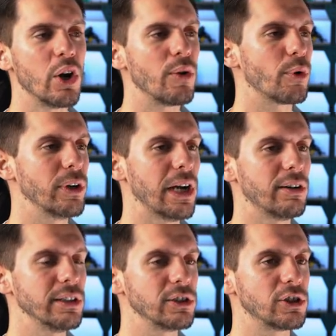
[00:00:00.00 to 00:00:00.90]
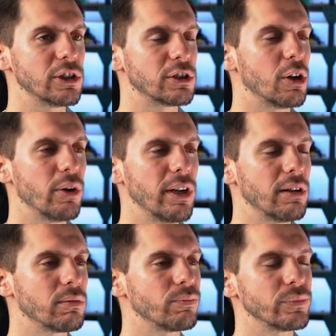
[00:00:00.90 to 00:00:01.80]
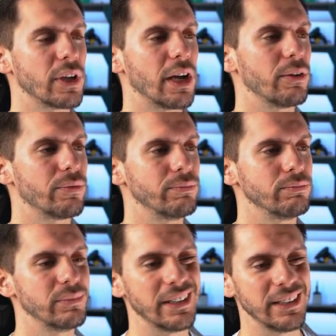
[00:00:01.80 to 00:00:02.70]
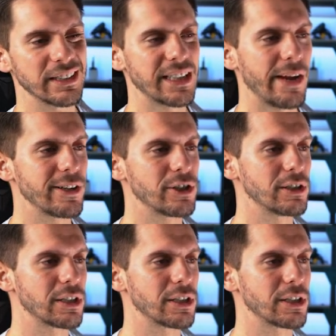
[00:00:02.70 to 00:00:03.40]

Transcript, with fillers: For now, it's just going Uh, in this direction.